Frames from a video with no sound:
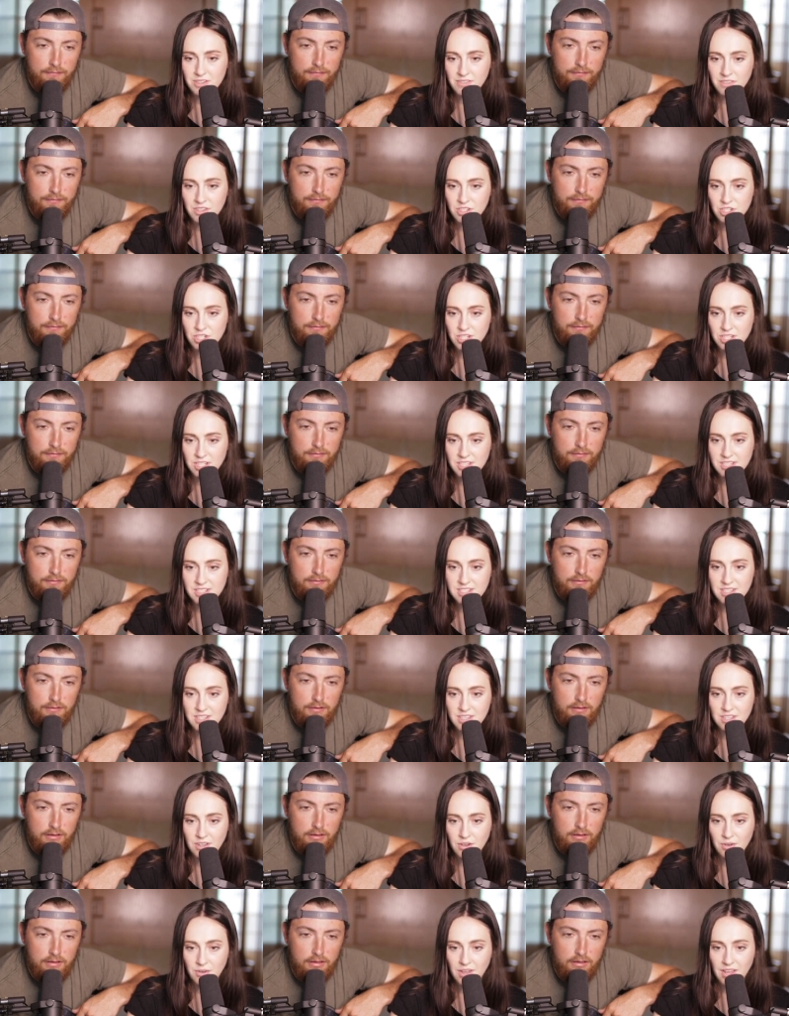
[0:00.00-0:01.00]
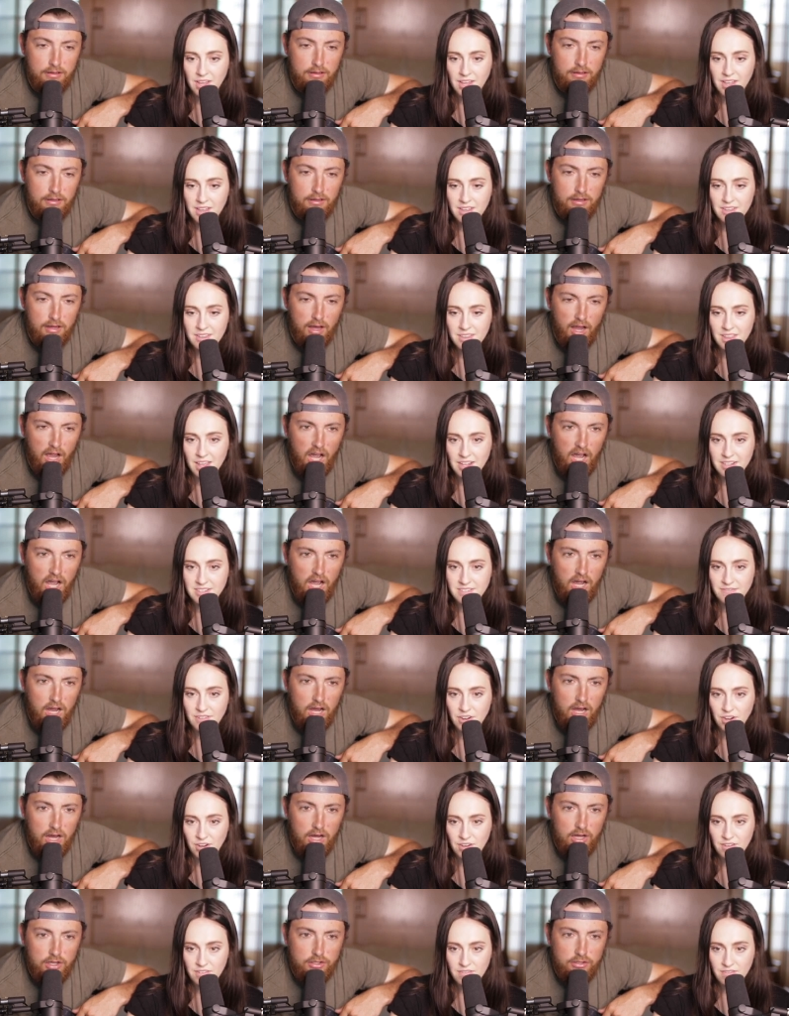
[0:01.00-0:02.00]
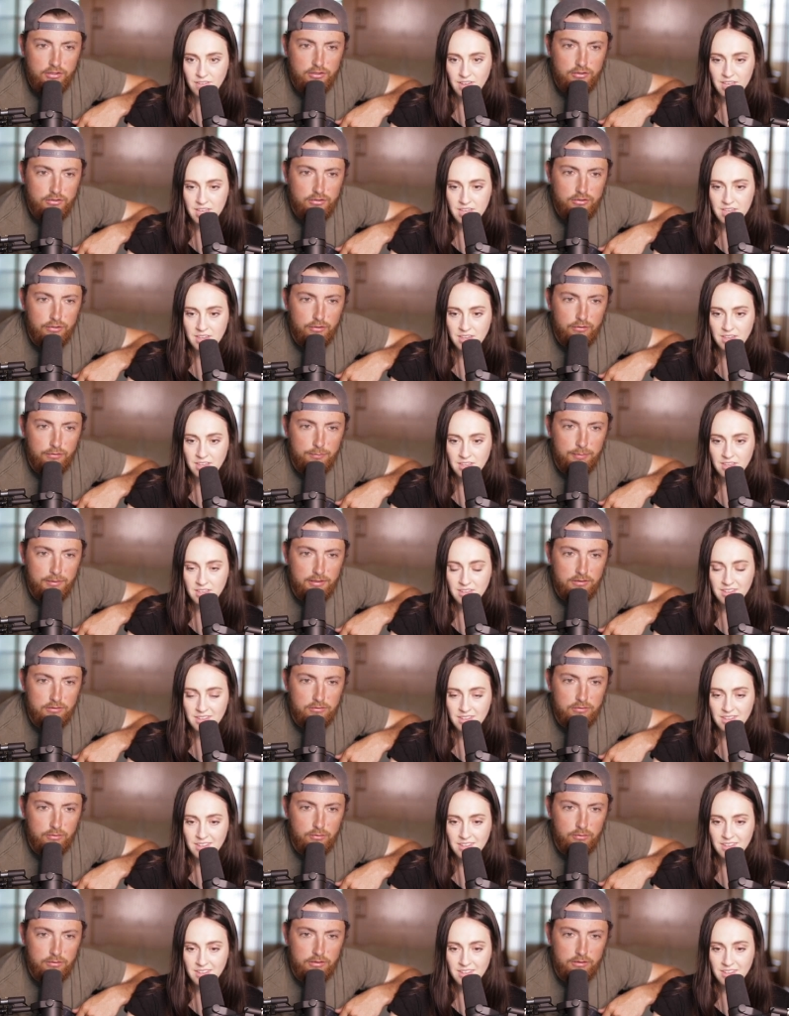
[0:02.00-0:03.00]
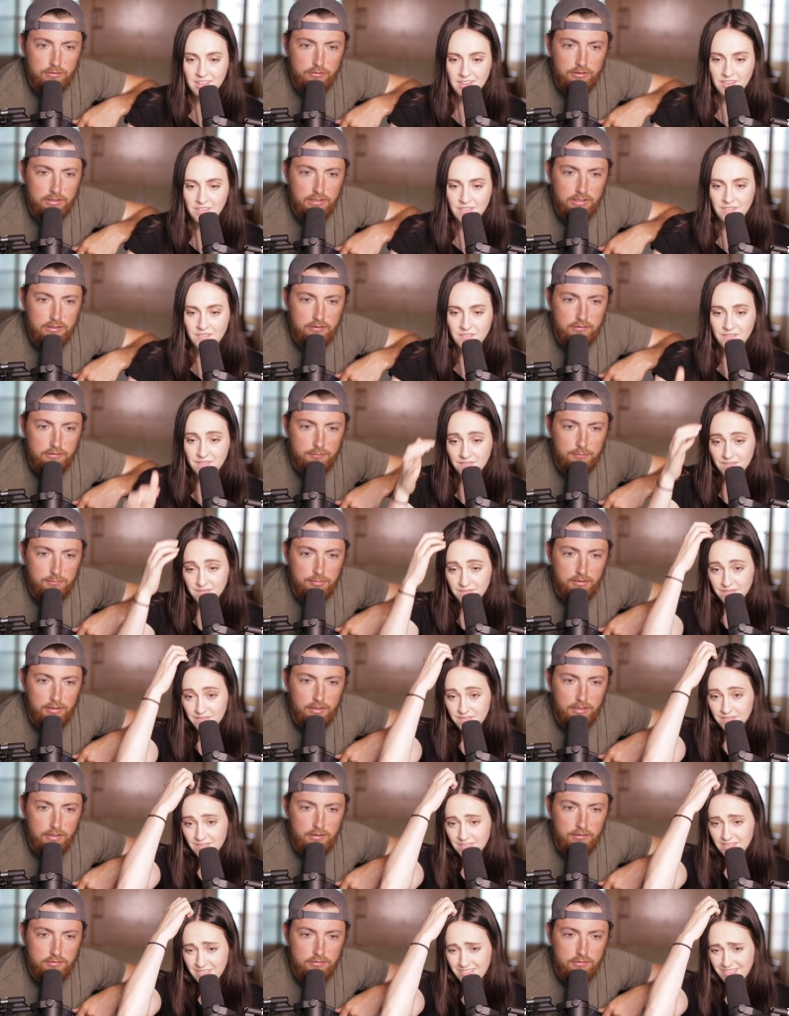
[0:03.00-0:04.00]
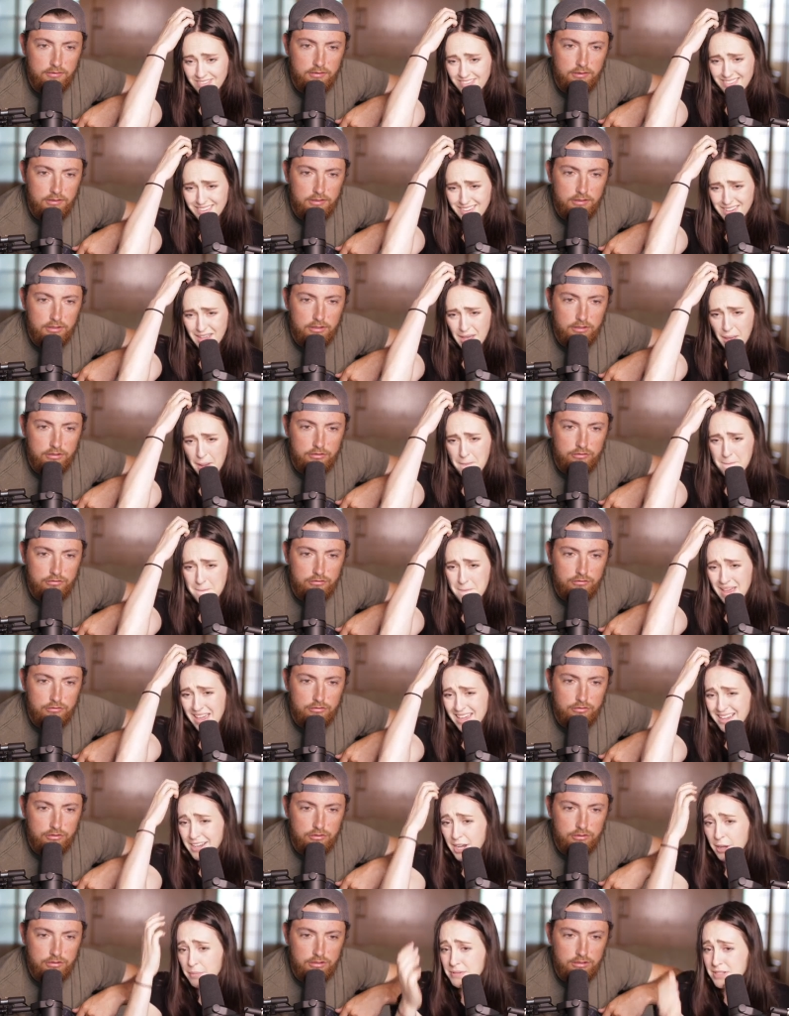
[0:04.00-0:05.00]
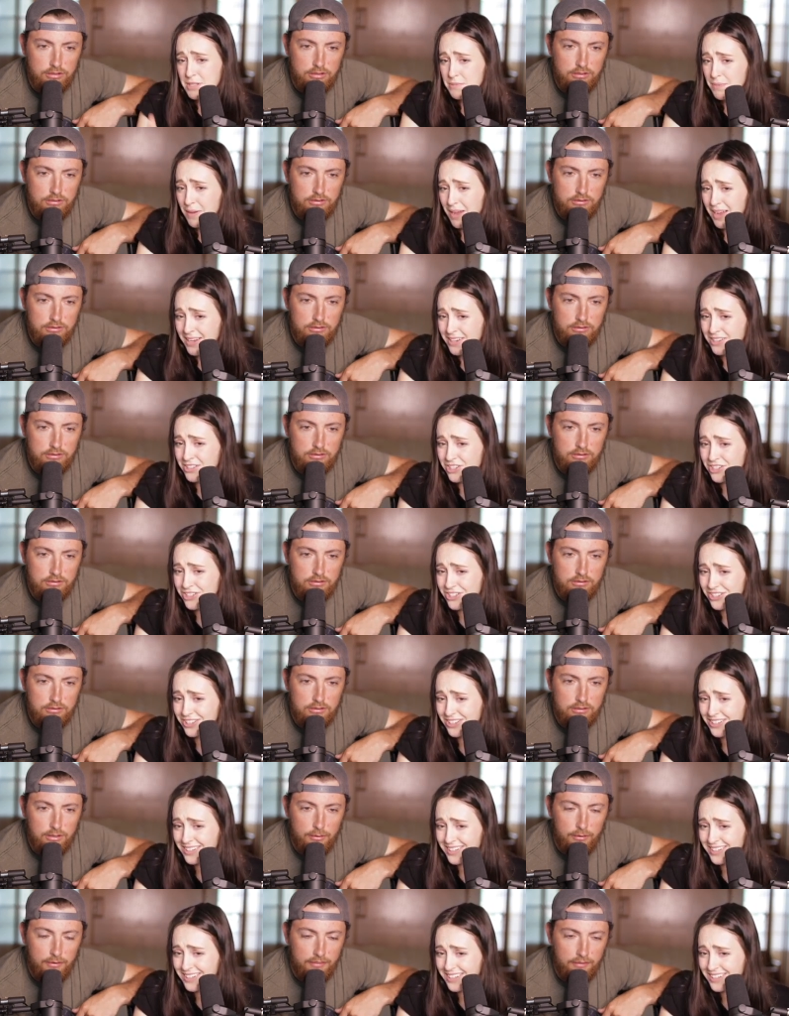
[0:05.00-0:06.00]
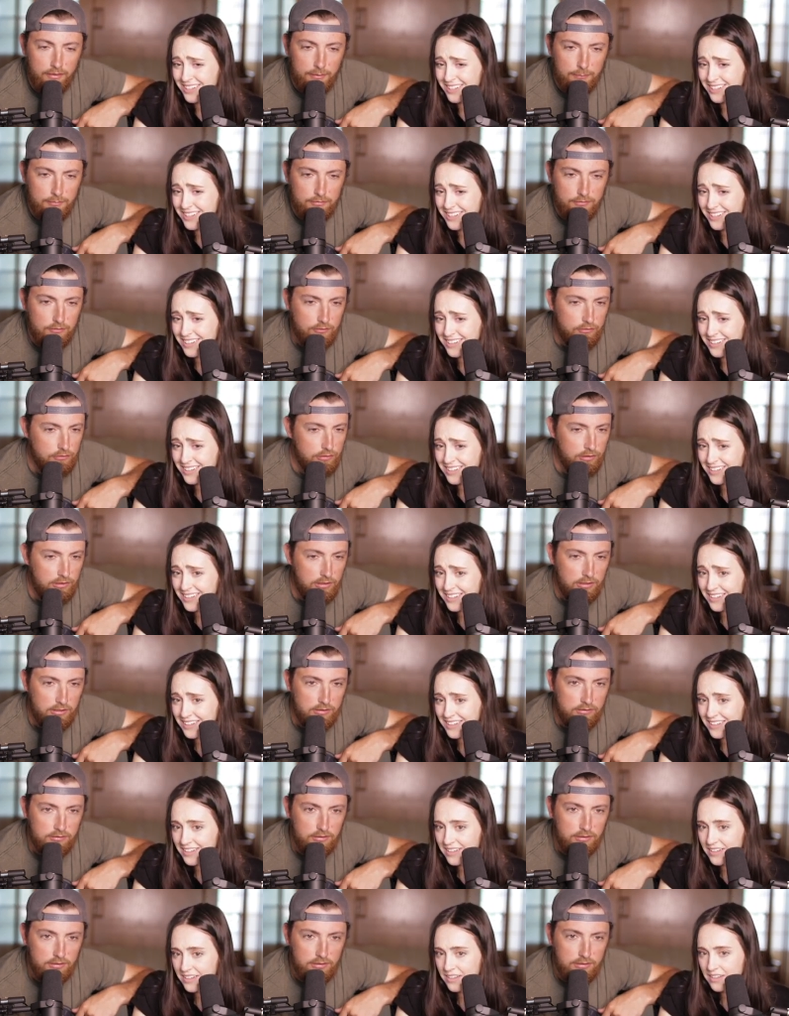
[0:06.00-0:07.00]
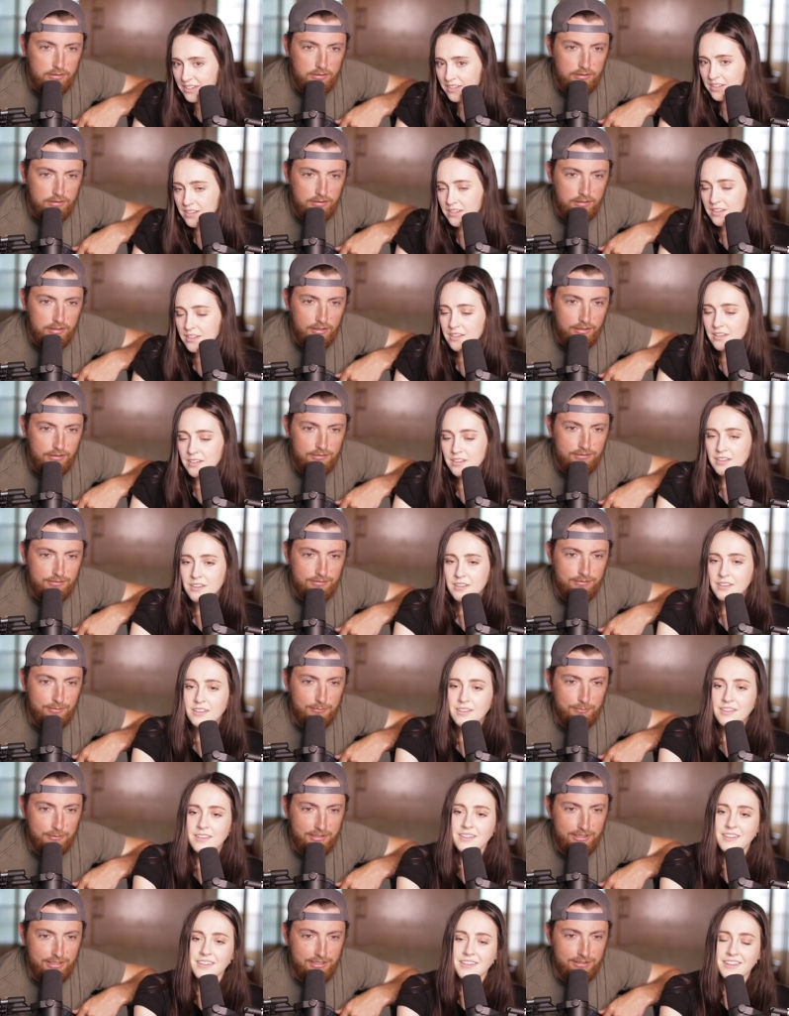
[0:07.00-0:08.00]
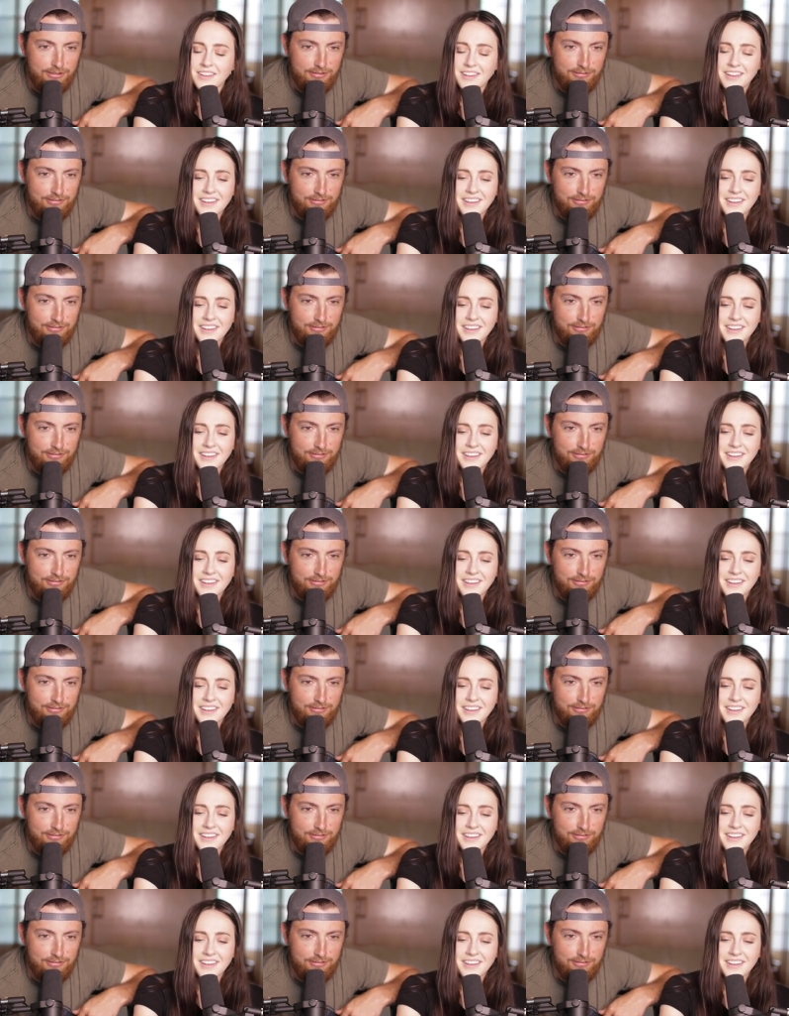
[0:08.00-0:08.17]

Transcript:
Speaker 1: of the cheese. Okay, that's very fake.
Speaker 2: Toothpicks hold ingredients in place.
Speaker 1: A makeup cheese? sponge?
Speaker 2: Oh, I thought that was cheese. So like, what kind of